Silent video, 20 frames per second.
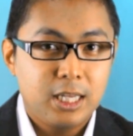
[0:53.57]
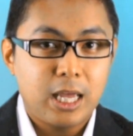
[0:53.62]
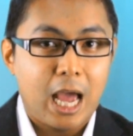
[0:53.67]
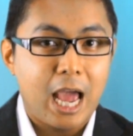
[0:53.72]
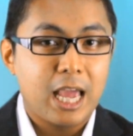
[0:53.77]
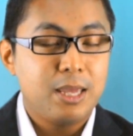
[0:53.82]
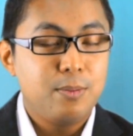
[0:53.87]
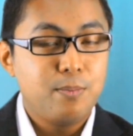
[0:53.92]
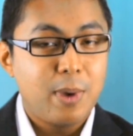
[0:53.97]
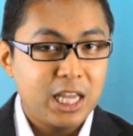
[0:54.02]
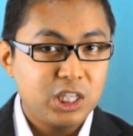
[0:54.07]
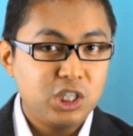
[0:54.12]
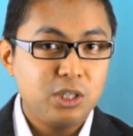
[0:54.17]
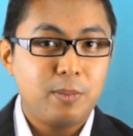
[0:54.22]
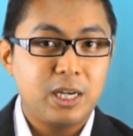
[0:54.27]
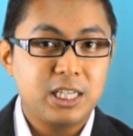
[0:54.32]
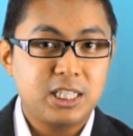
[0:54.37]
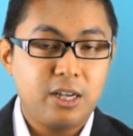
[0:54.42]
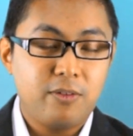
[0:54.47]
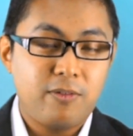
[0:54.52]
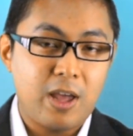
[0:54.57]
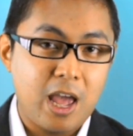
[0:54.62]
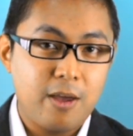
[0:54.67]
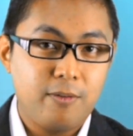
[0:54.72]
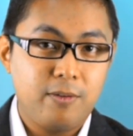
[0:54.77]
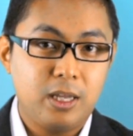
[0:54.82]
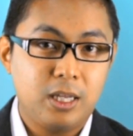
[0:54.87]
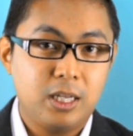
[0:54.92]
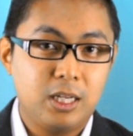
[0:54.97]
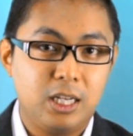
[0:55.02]
I imagine myself
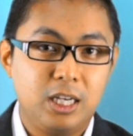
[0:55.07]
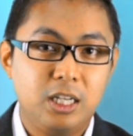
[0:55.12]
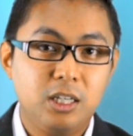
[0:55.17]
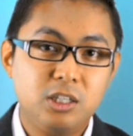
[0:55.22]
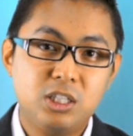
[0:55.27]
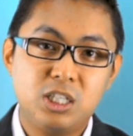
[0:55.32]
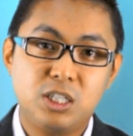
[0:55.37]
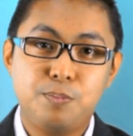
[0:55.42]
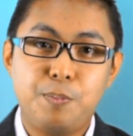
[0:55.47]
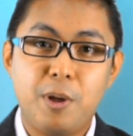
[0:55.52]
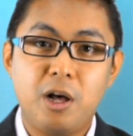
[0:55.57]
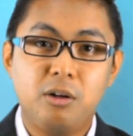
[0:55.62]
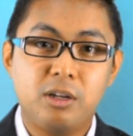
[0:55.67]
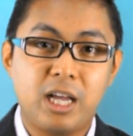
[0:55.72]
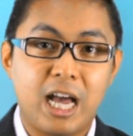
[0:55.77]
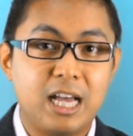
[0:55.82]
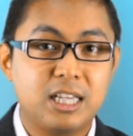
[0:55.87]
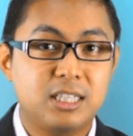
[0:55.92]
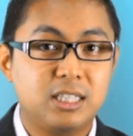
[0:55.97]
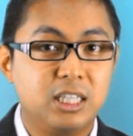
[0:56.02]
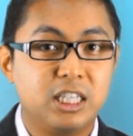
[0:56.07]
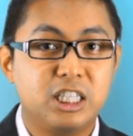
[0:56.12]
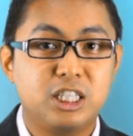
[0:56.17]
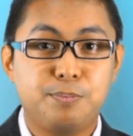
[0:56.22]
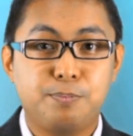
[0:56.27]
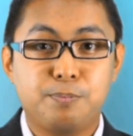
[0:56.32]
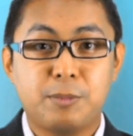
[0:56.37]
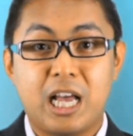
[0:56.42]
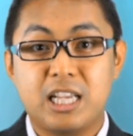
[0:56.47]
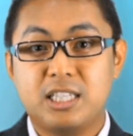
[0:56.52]
having a little spellcaster
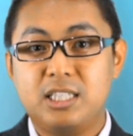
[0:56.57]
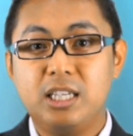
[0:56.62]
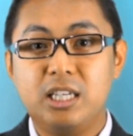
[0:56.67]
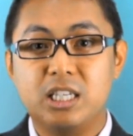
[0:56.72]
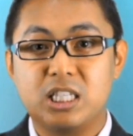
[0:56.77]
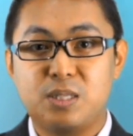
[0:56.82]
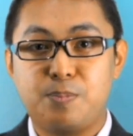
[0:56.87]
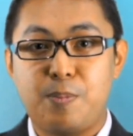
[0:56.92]
casting a